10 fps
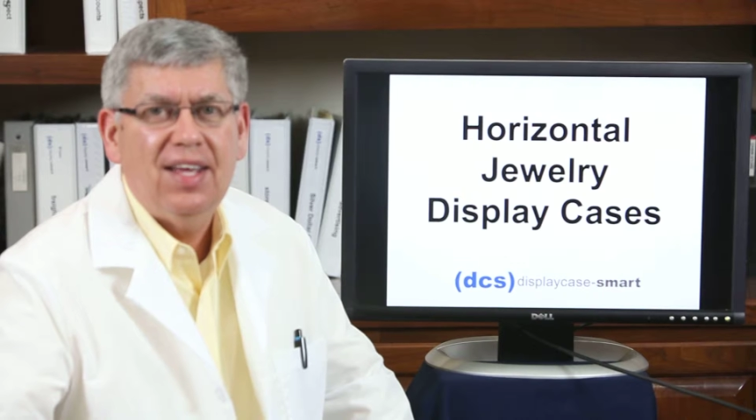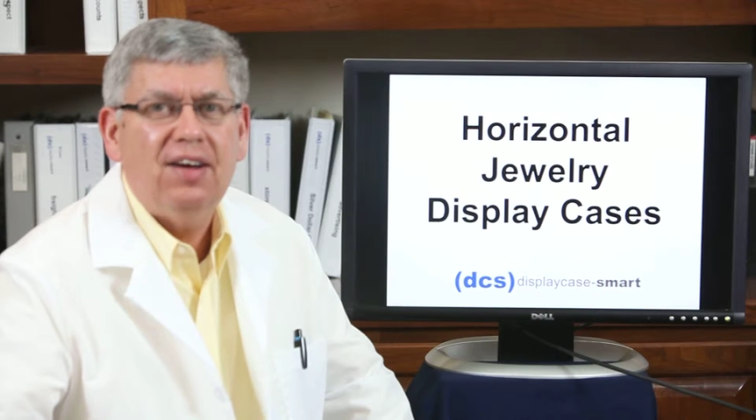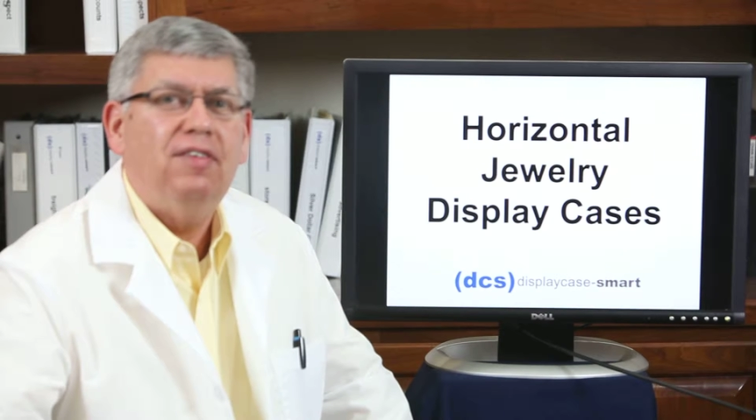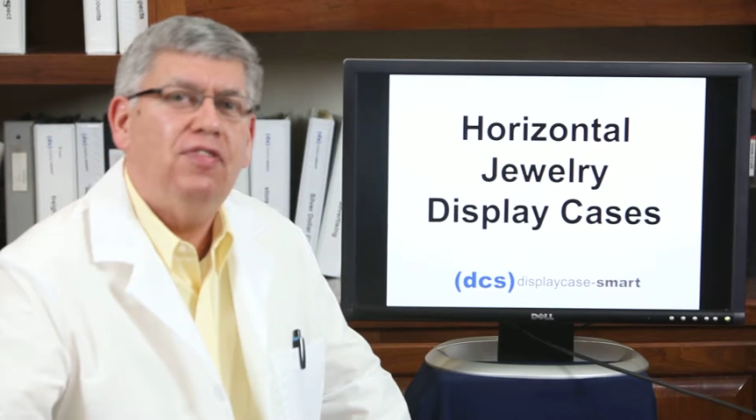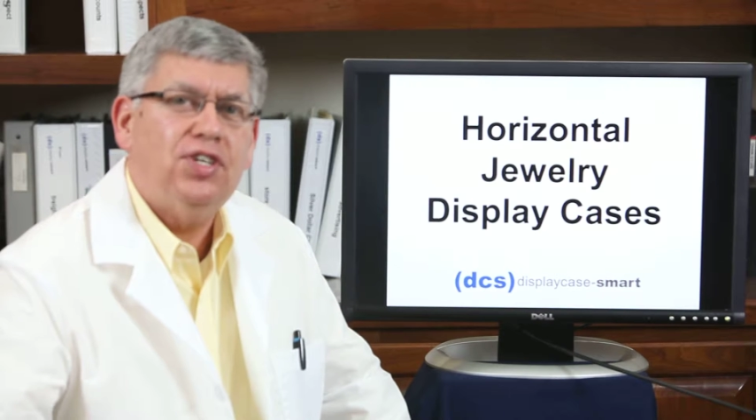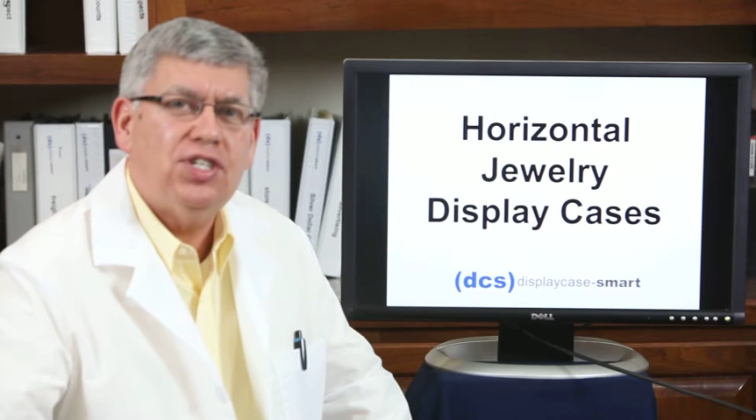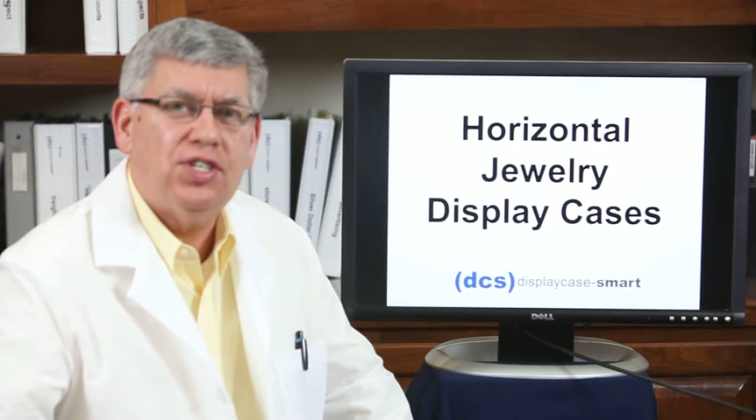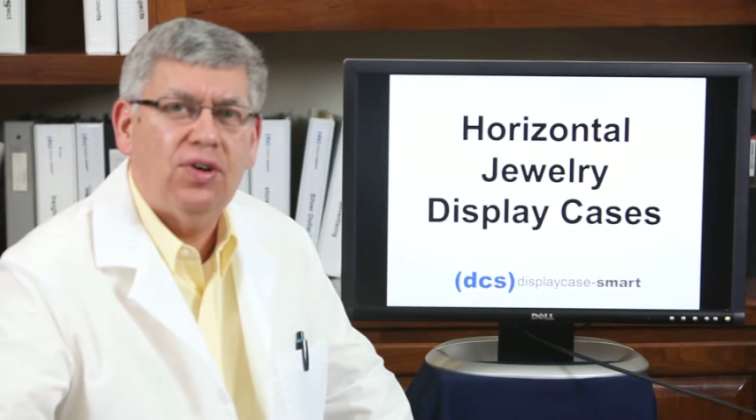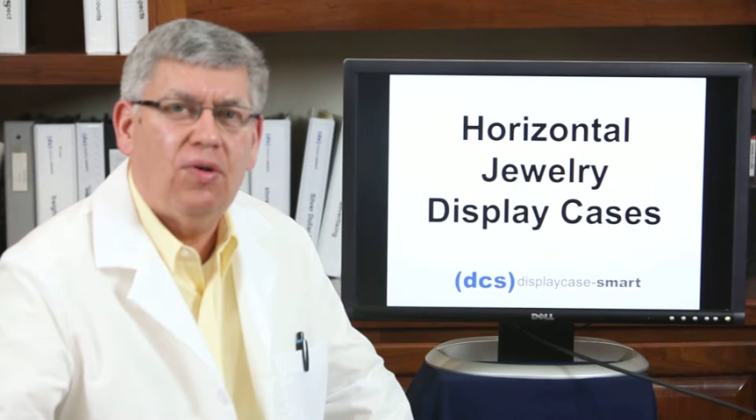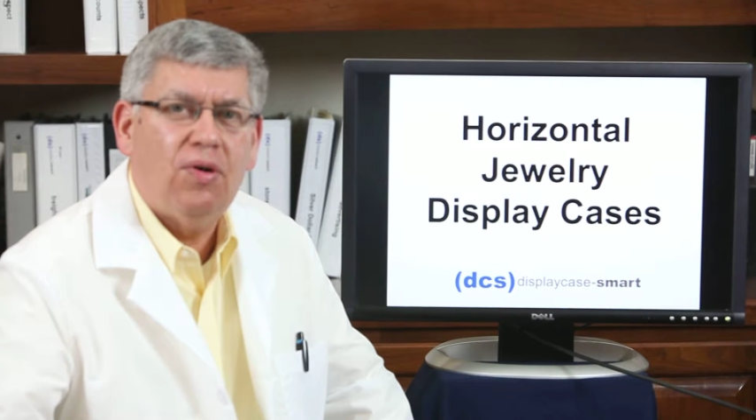Uh, first
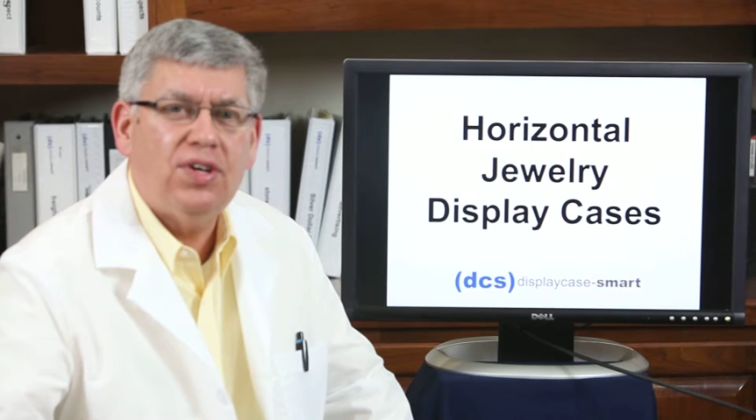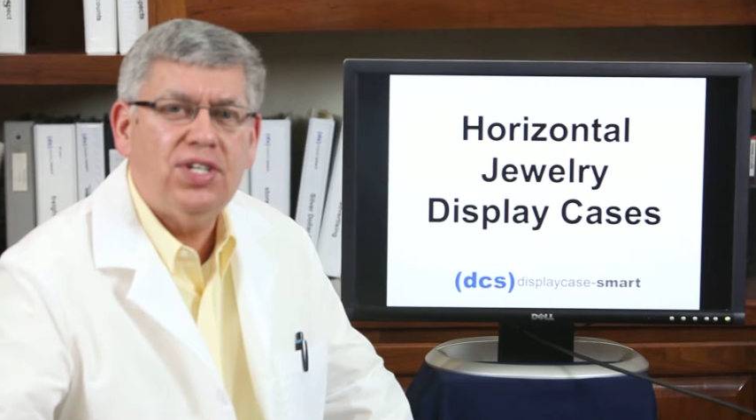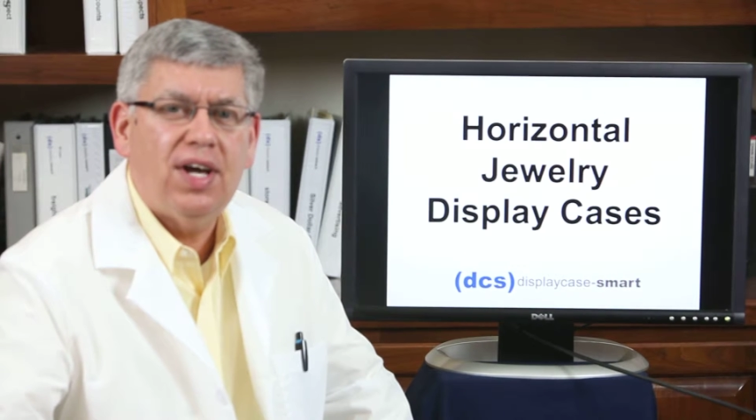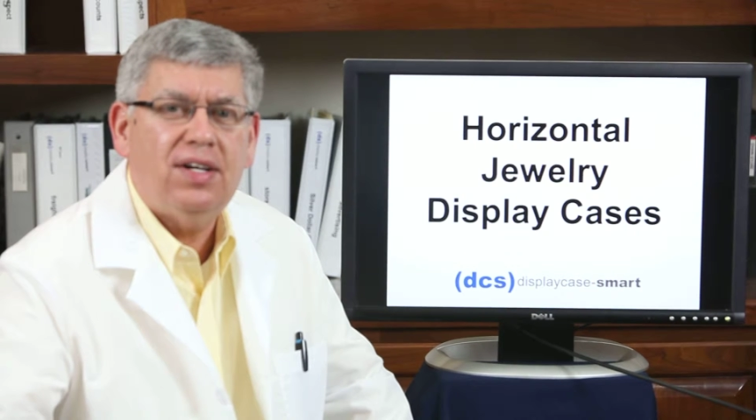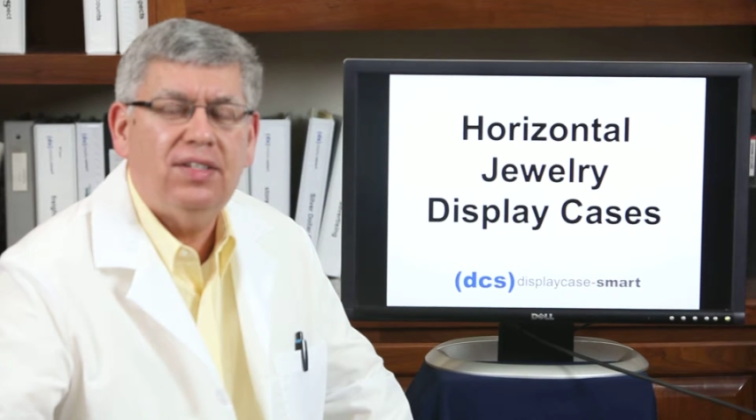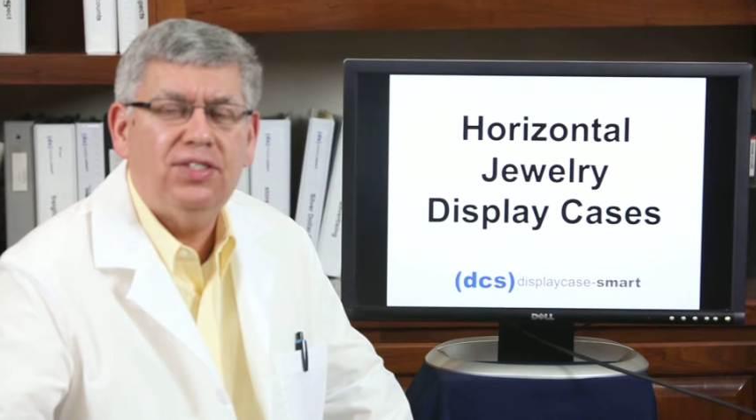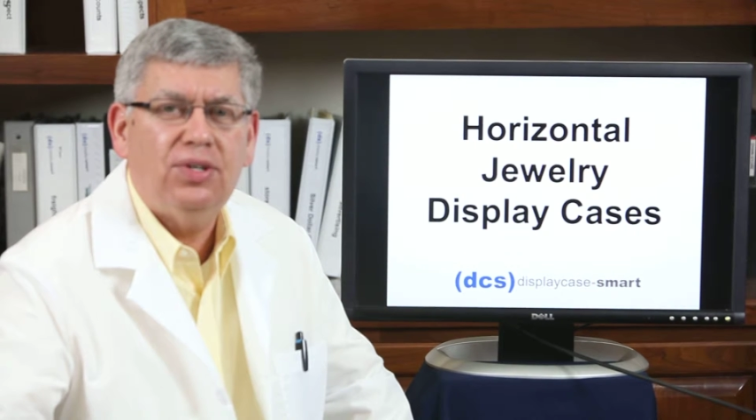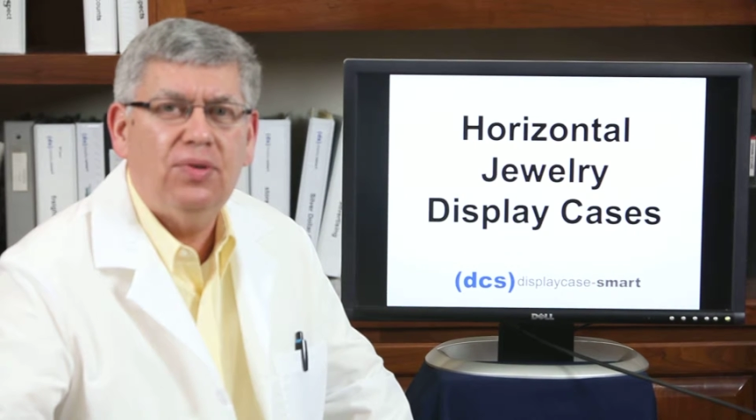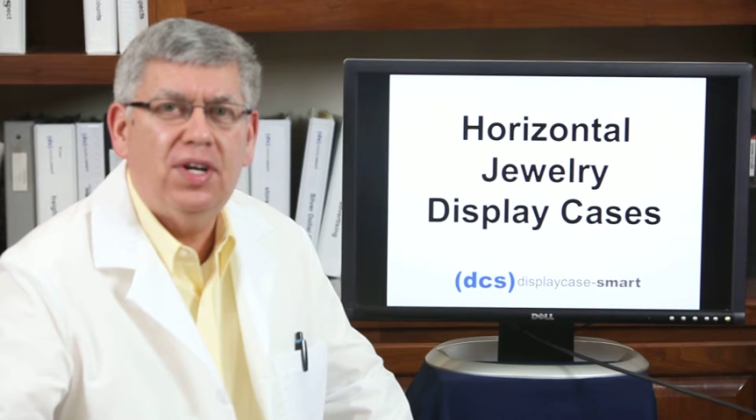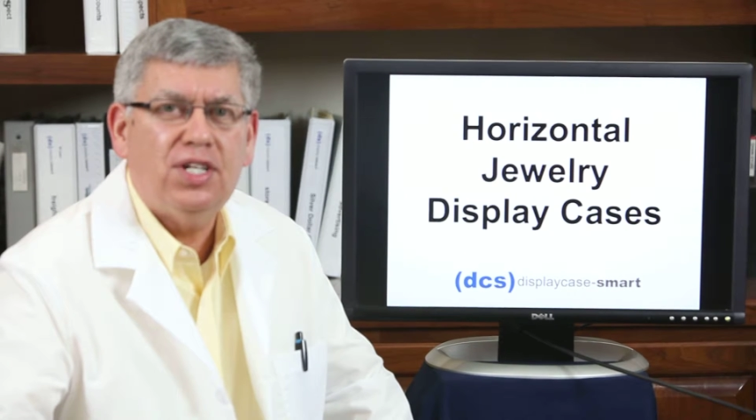is the horizontal
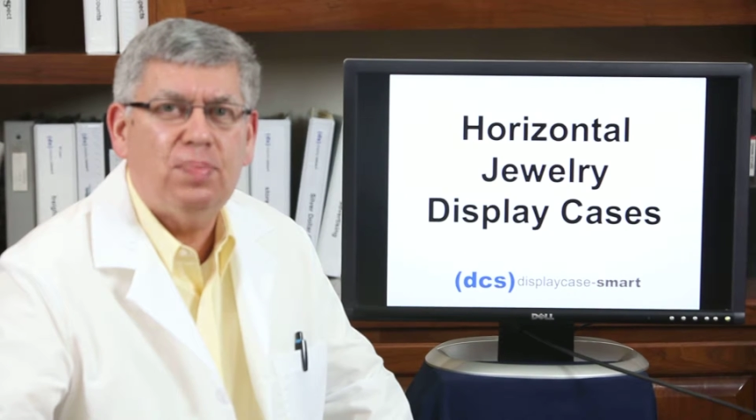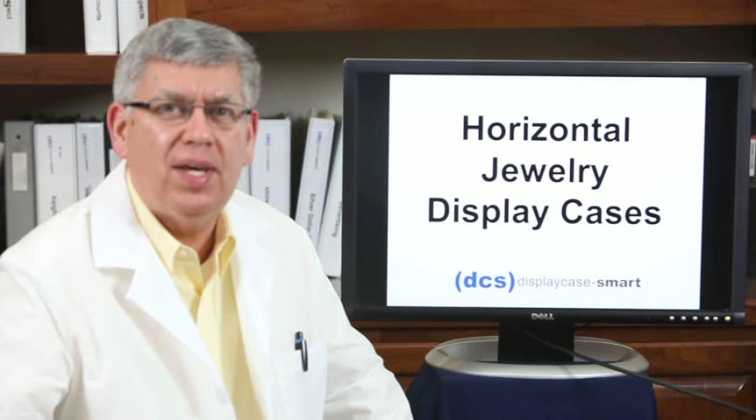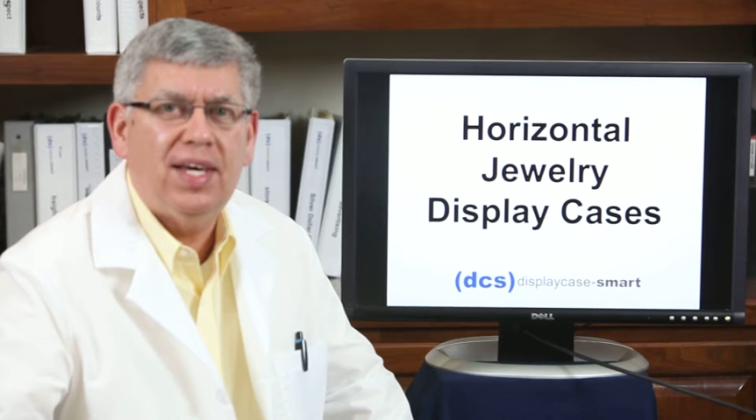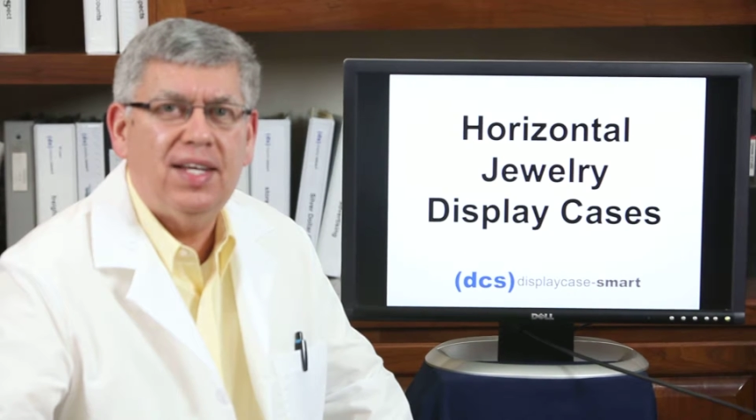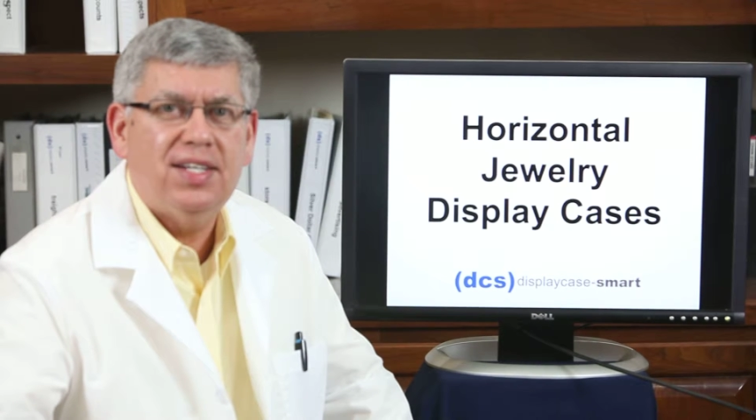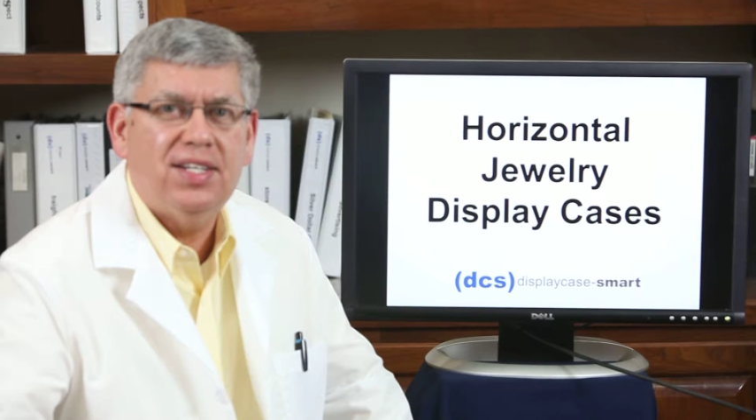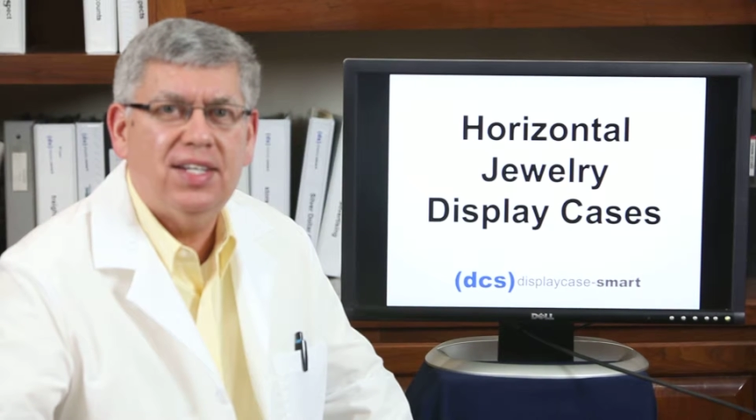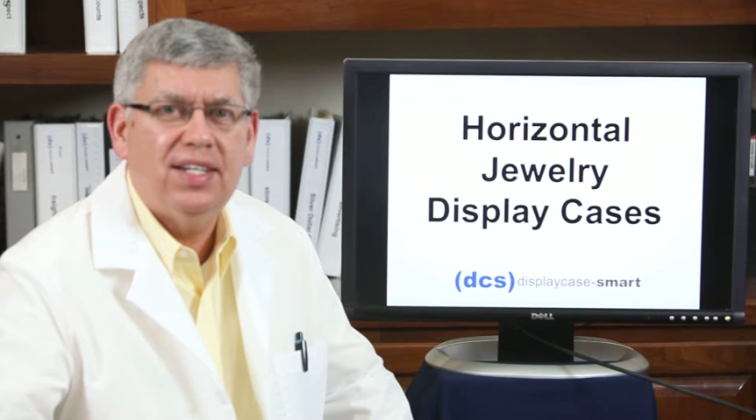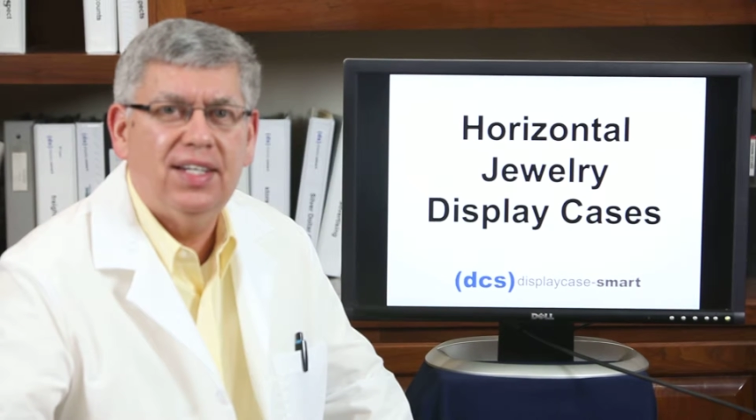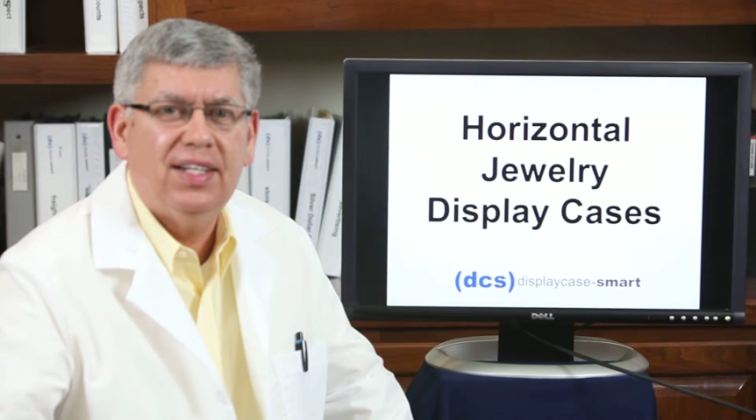jewelry display cases,